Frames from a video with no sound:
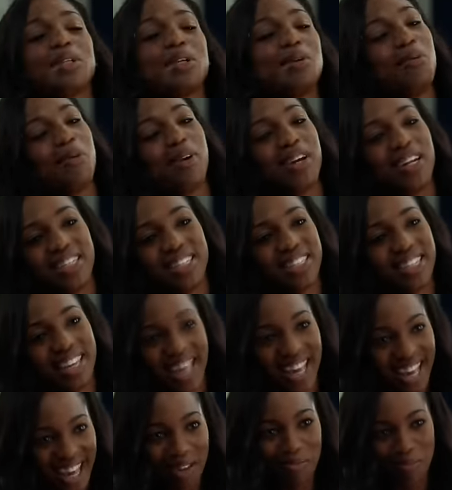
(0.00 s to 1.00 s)
really wanted to
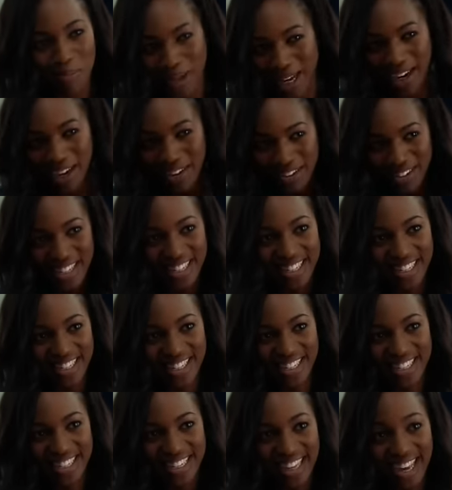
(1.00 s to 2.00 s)
get married.
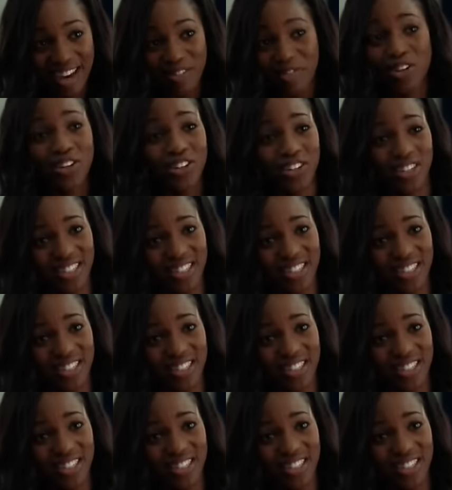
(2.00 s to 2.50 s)
Ever.